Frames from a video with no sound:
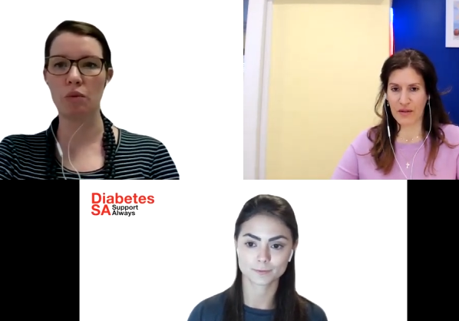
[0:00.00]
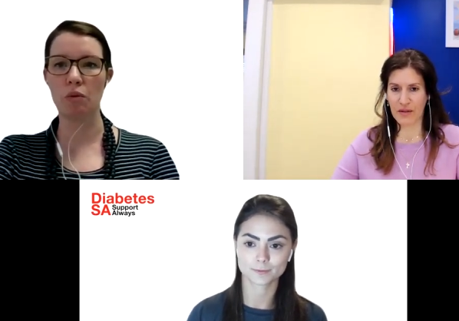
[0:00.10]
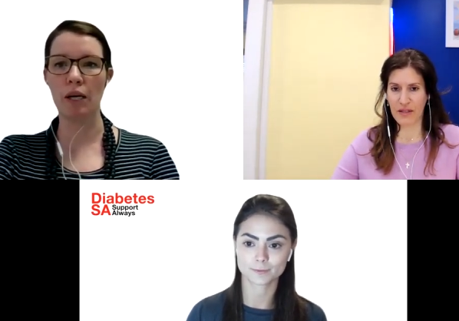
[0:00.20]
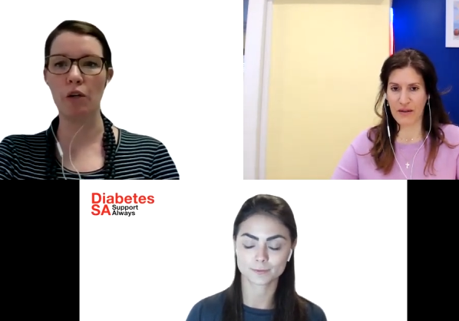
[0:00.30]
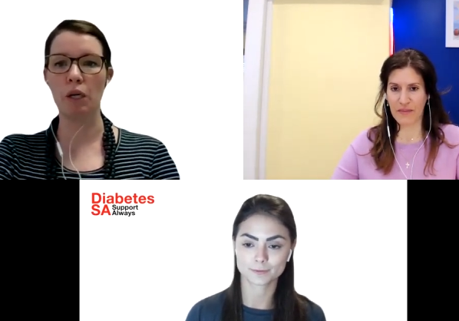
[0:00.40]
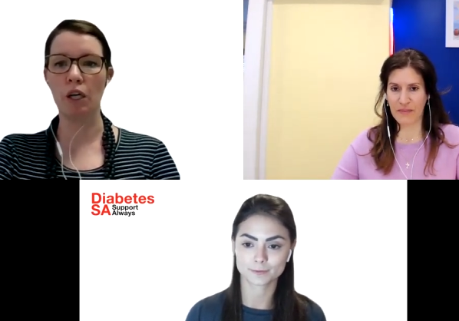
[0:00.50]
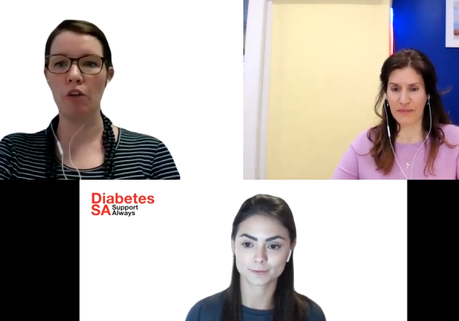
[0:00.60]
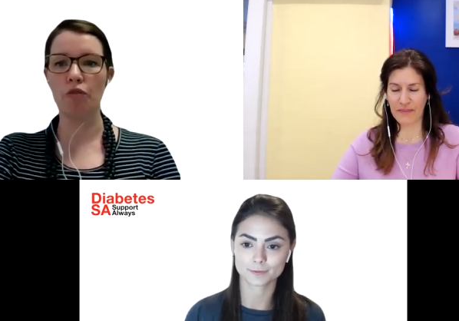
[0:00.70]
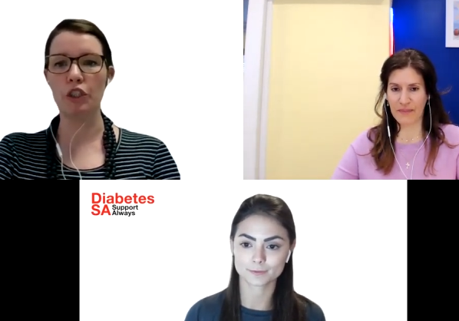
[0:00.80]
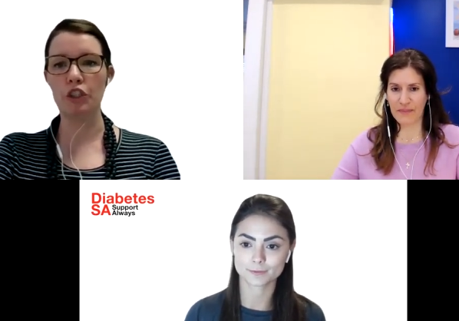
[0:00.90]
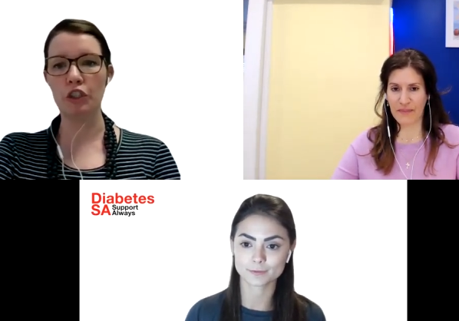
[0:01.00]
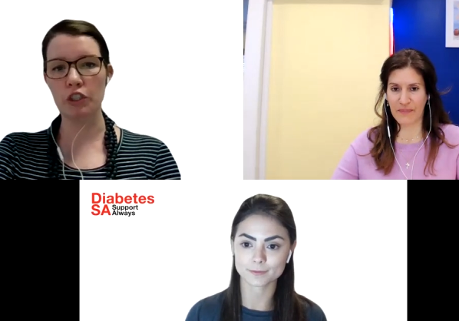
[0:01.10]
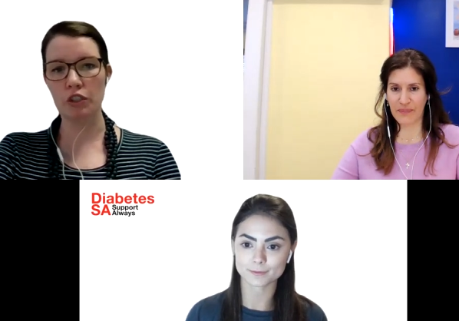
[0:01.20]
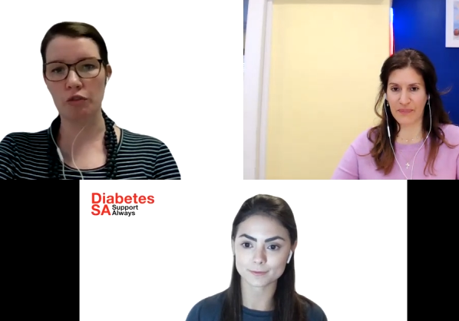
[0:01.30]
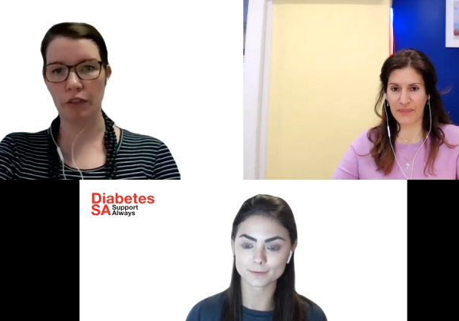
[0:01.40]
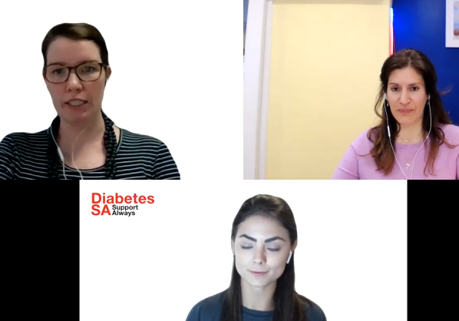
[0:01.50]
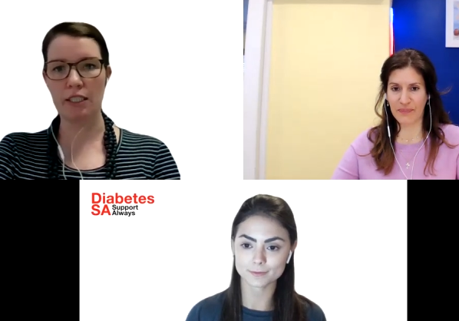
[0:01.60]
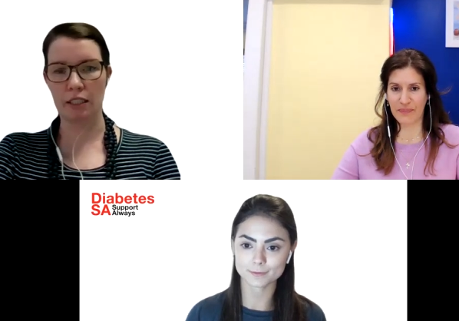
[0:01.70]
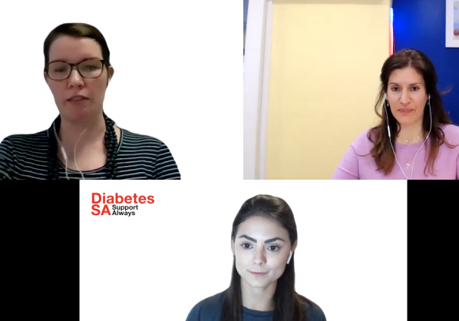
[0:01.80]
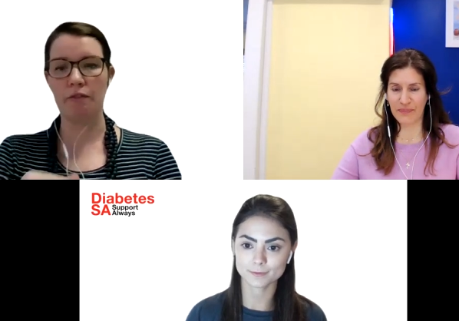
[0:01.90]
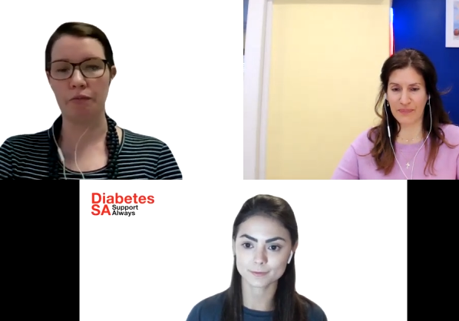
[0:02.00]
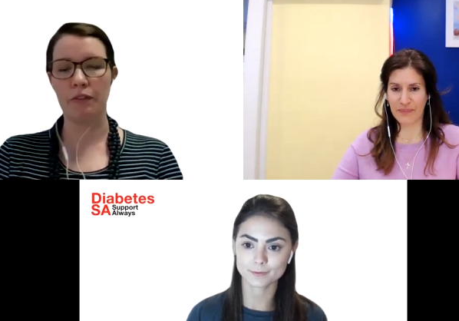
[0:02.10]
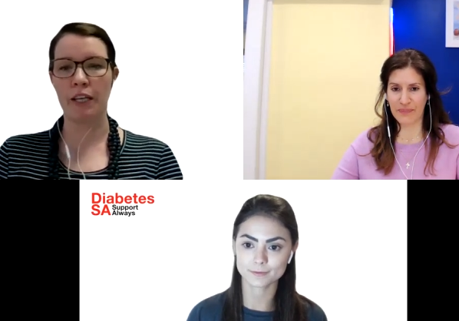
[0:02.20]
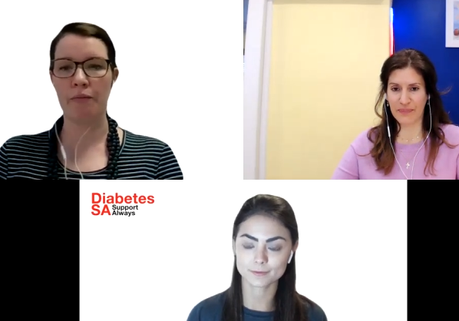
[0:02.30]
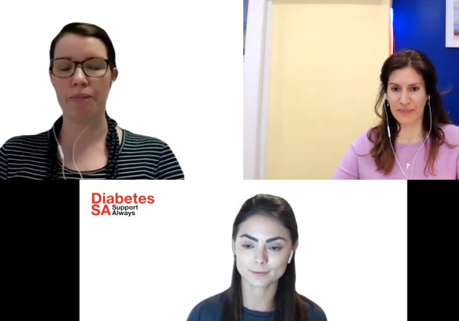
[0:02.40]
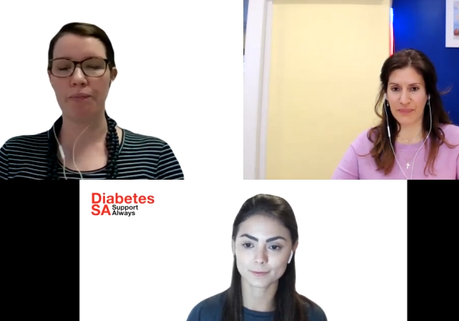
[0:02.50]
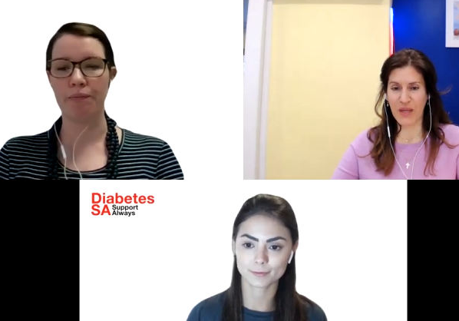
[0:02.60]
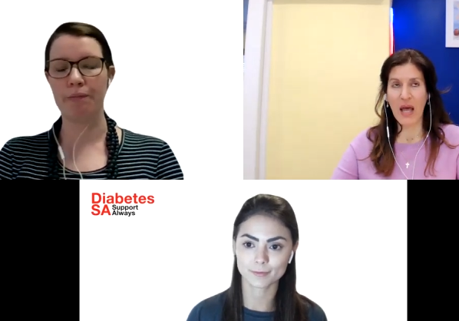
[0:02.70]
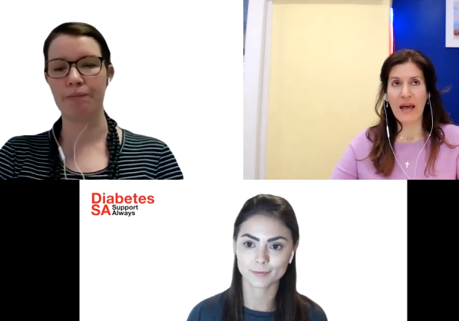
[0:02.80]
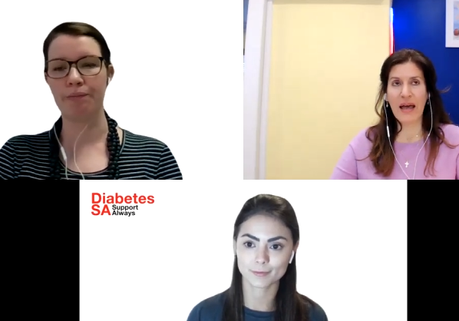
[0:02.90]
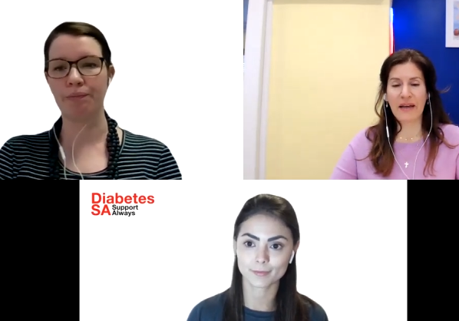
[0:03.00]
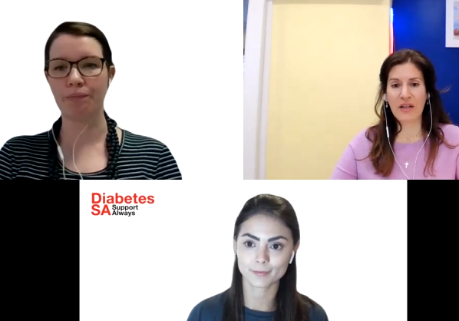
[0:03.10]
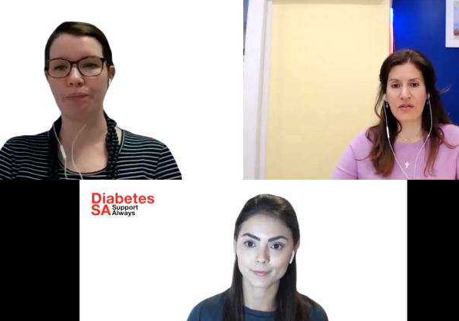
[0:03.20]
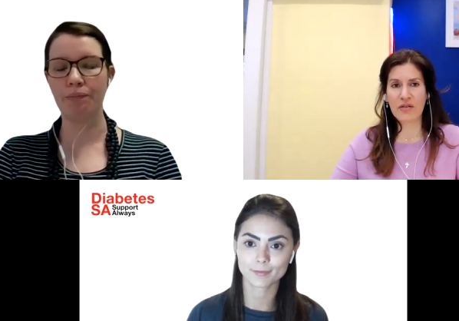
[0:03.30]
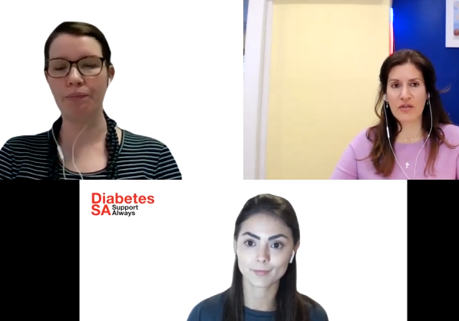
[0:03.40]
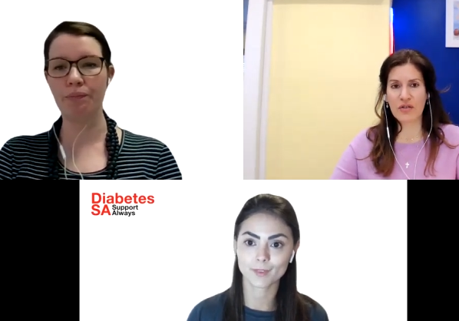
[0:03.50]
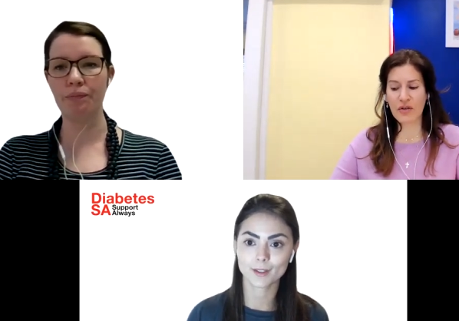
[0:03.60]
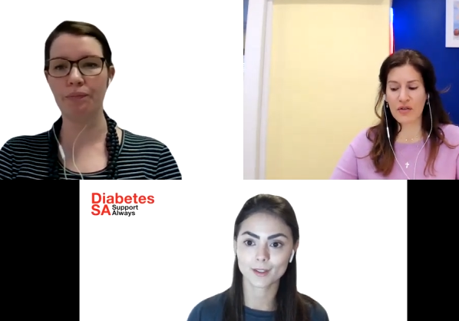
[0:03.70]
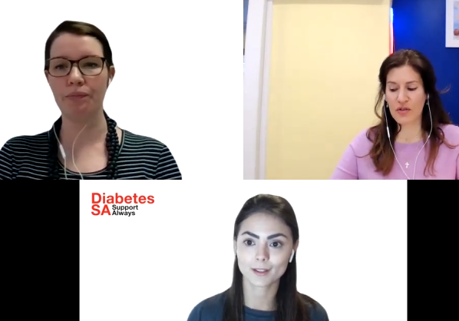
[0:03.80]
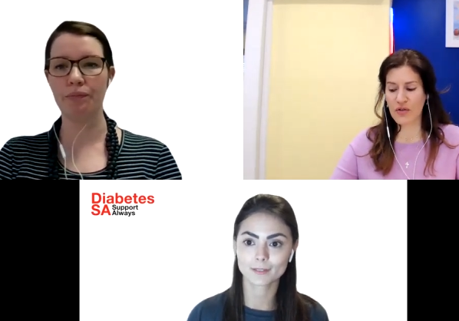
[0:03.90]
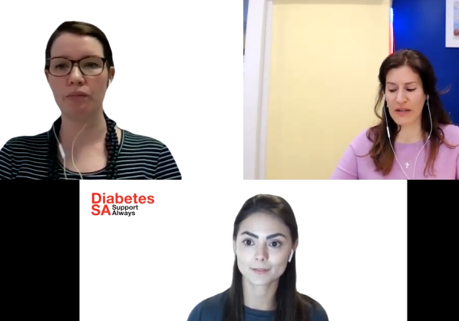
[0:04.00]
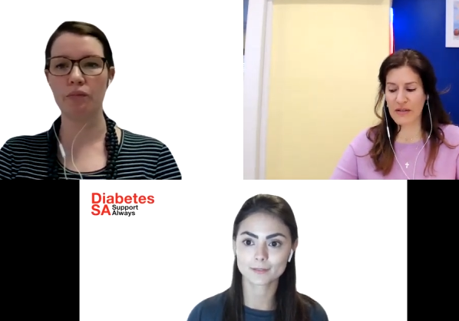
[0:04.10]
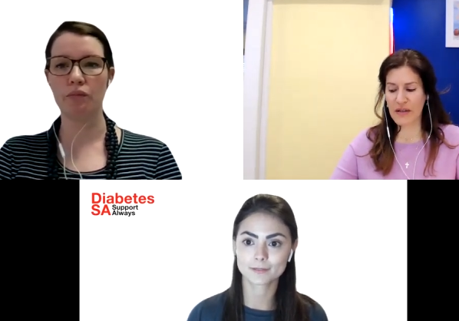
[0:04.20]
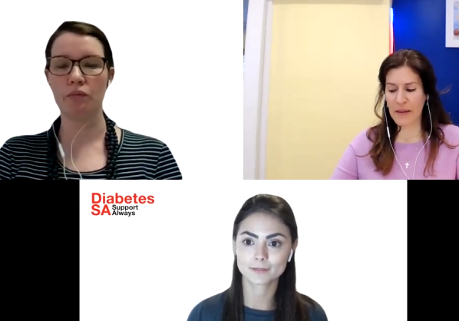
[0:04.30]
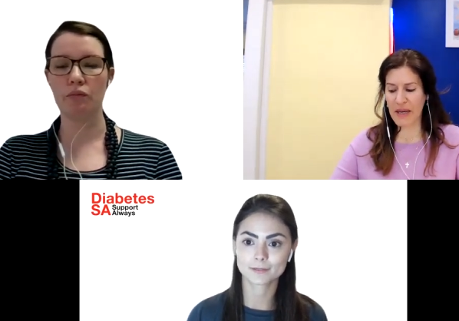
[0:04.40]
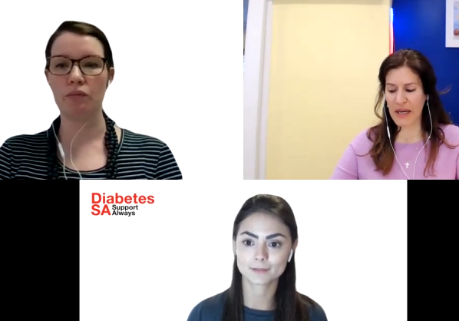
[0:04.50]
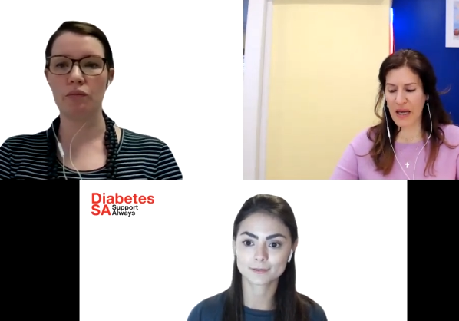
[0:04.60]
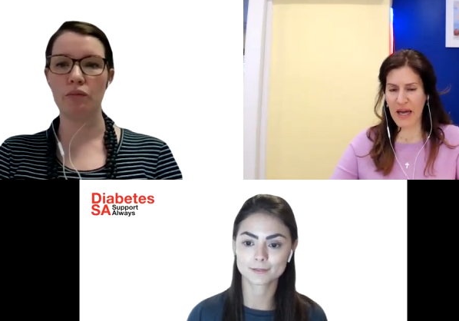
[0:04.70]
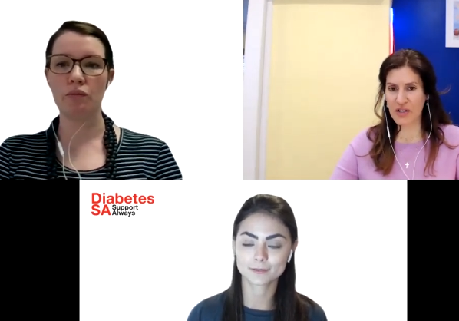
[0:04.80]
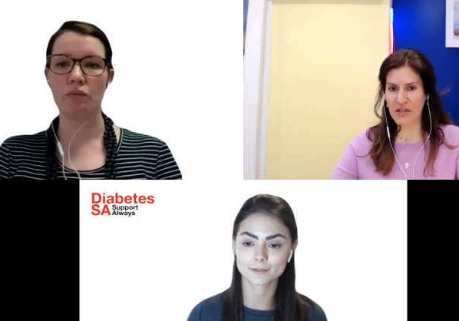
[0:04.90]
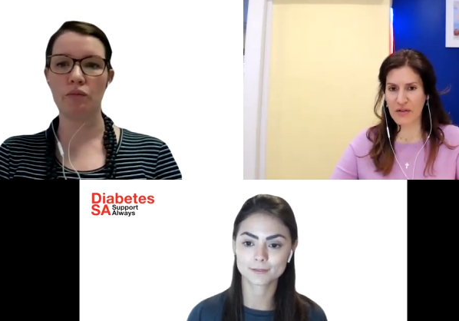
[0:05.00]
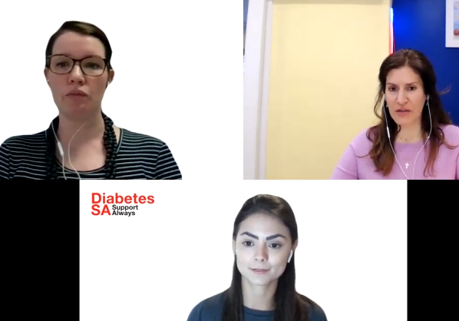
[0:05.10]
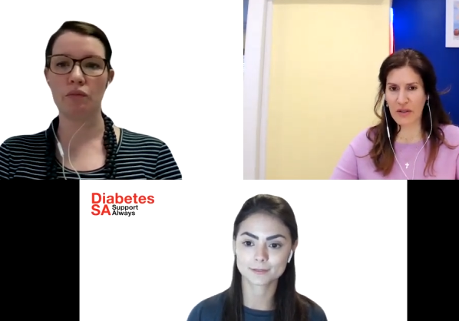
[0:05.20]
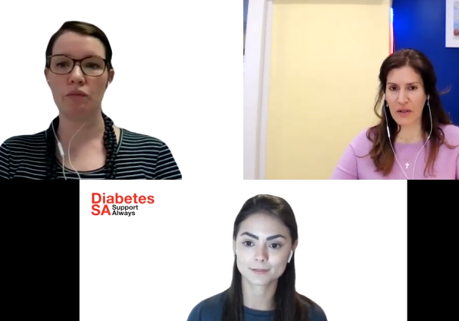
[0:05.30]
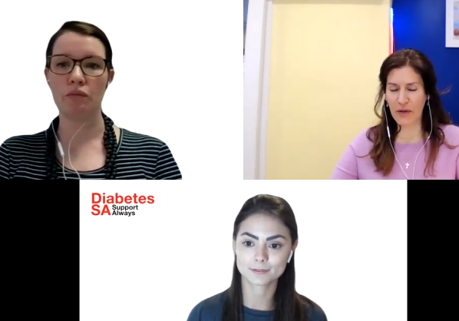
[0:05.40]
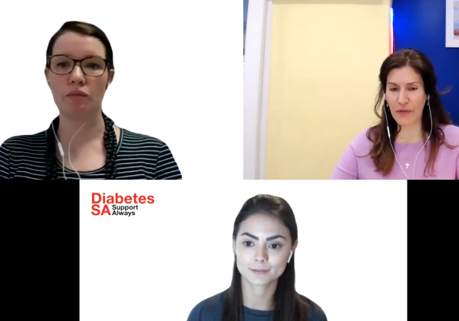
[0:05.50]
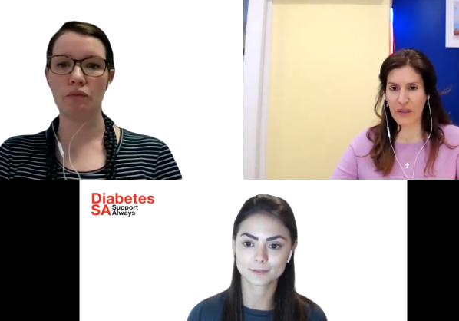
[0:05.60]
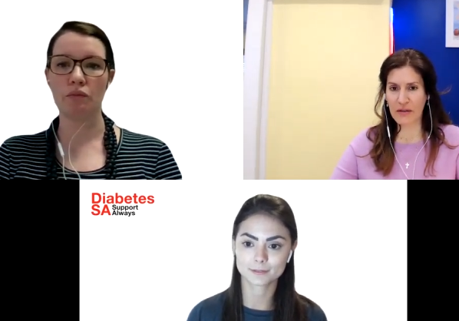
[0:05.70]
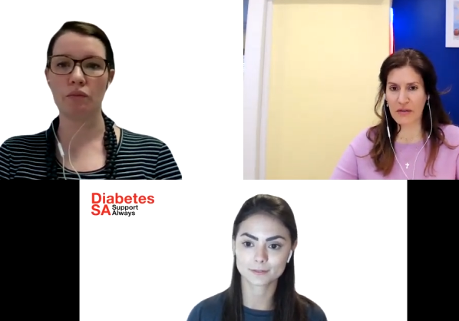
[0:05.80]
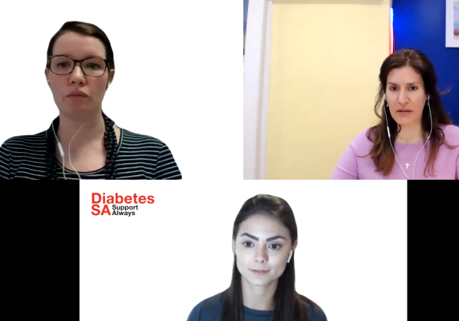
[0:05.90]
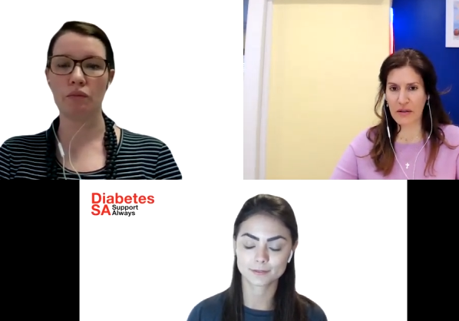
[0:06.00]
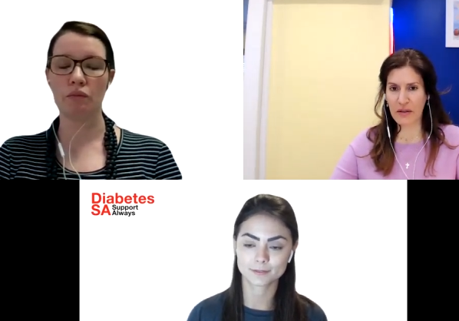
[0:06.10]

Speaker 1: will help yeah. reduce risk yeah.
Speaker 2: and can so stress and medications can affect